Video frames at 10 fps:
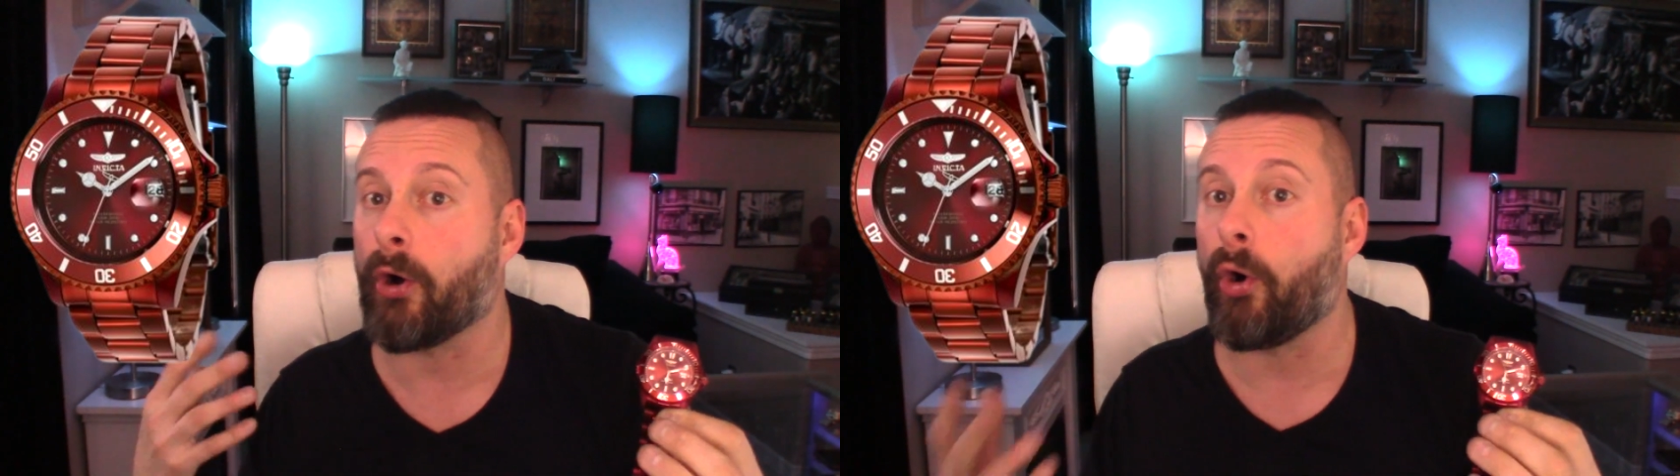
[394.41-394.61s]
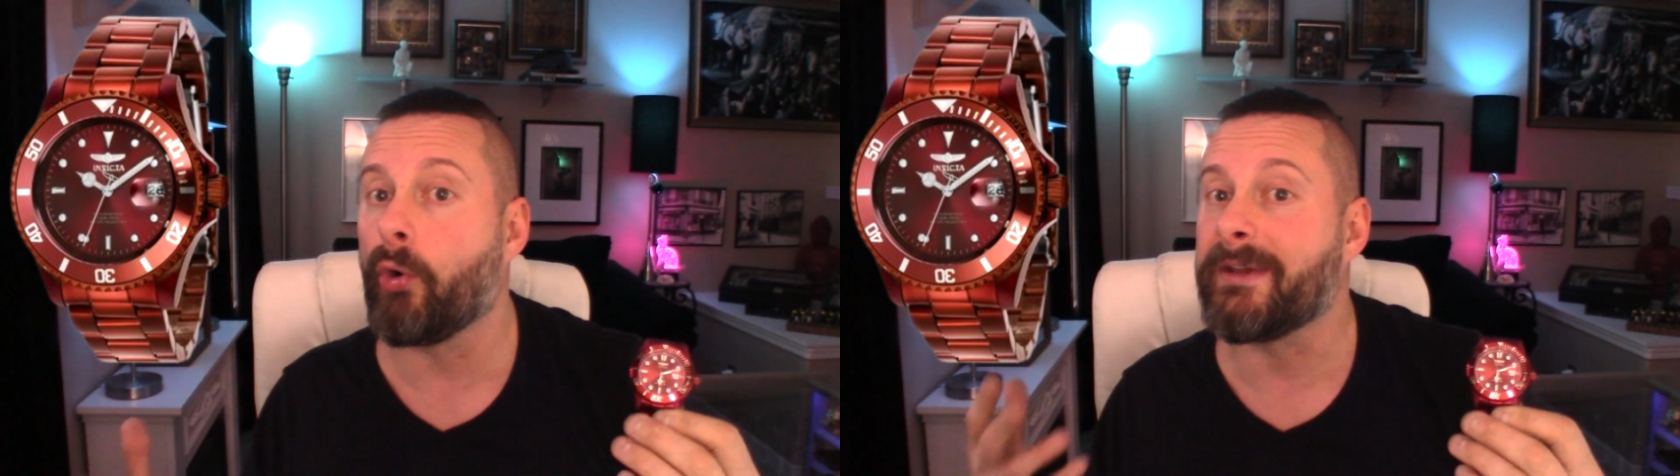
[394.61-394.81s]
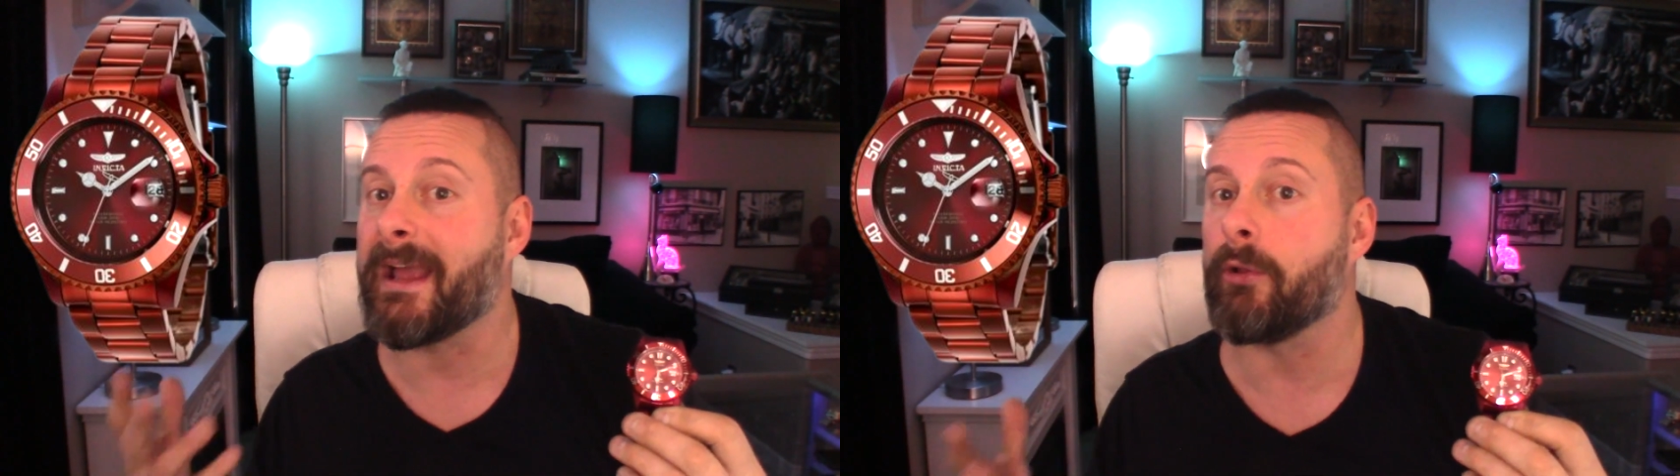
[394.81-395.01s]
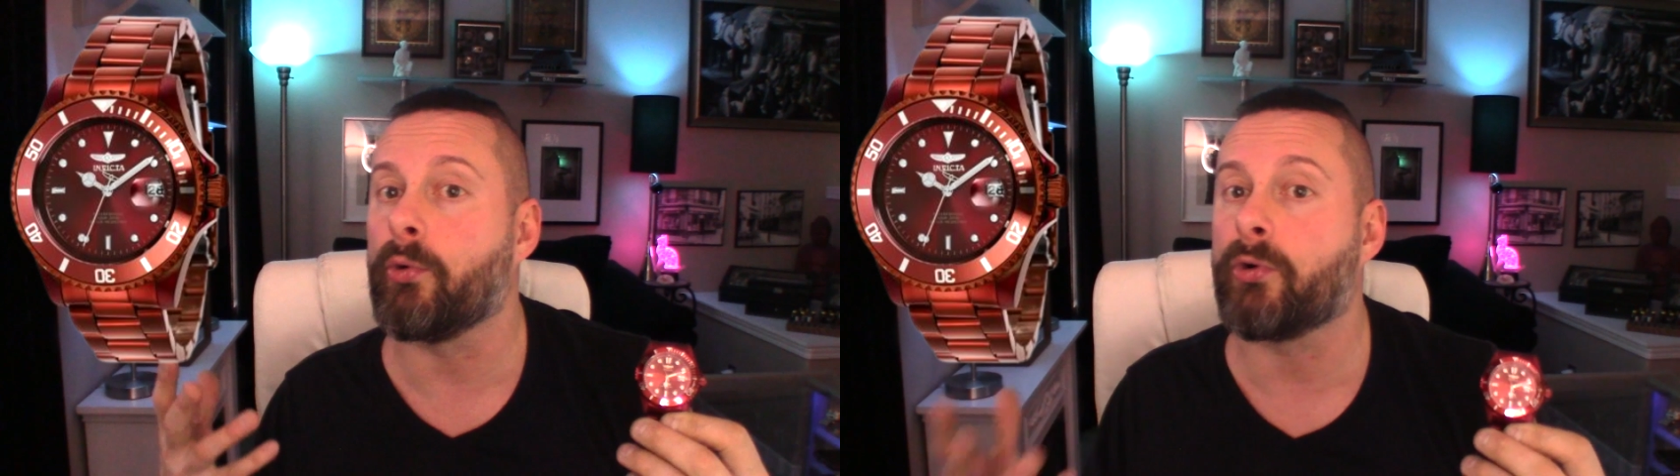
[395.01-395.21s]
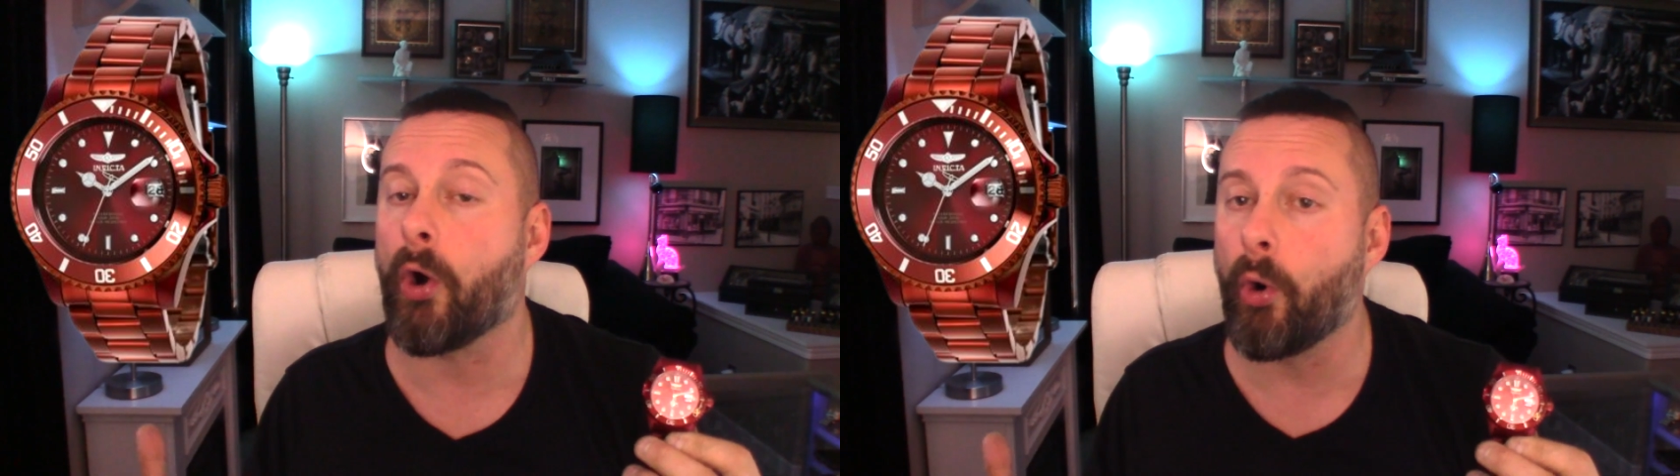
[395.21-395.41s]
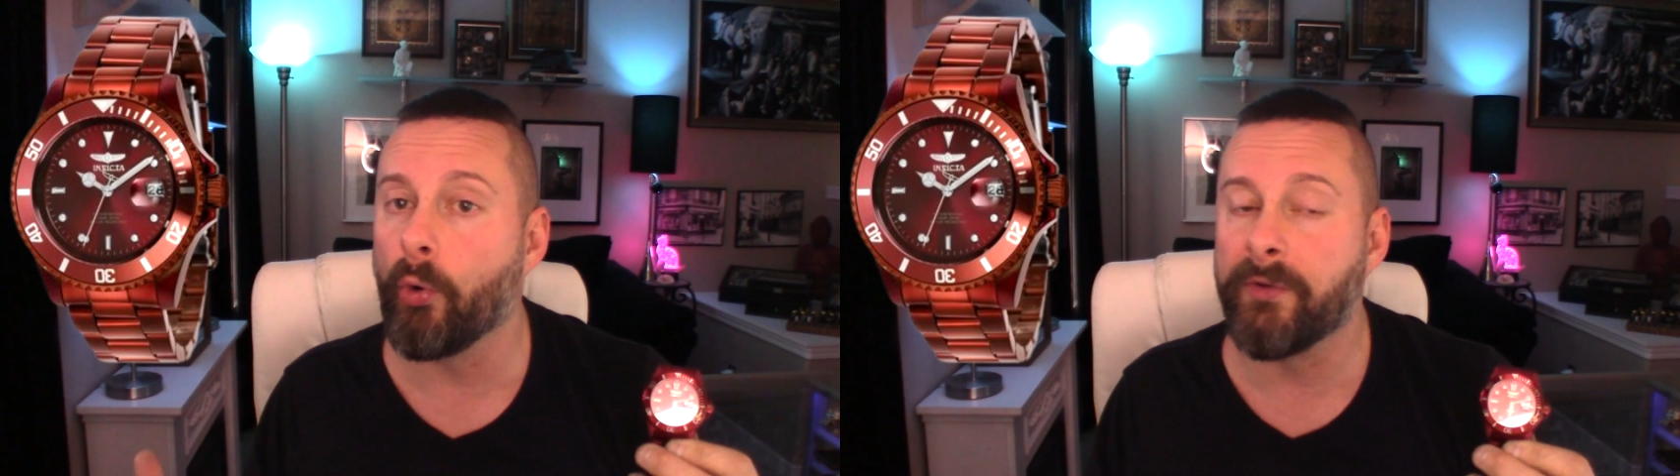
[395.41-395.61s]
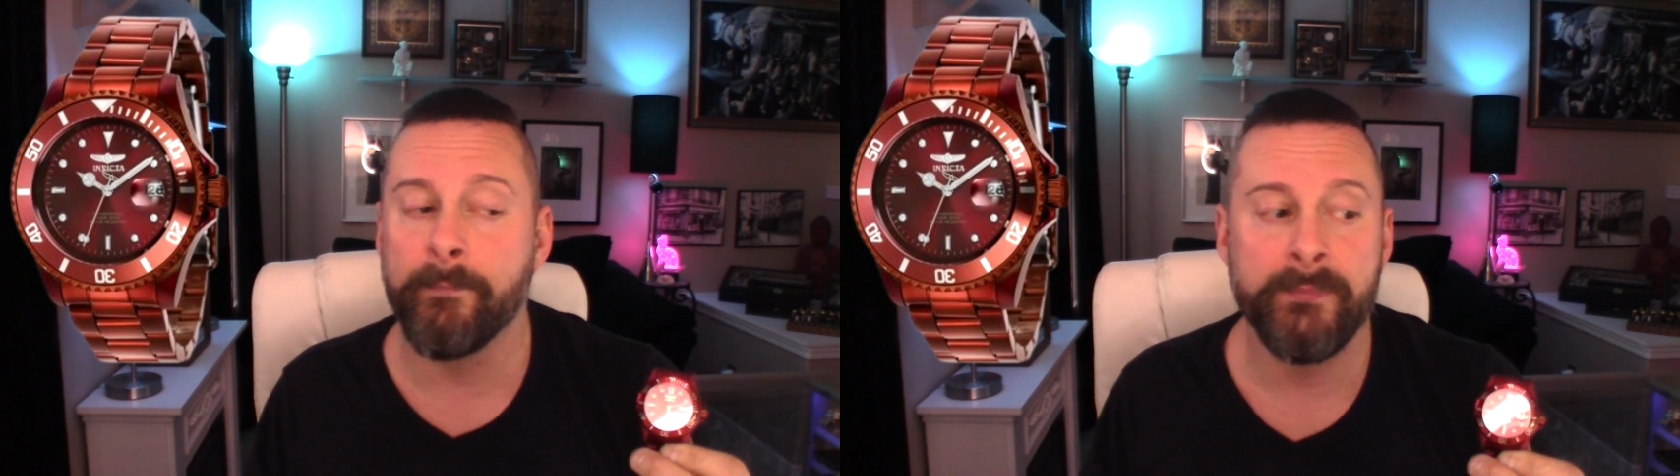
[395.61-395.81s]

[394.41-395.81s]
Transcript: all yellow gold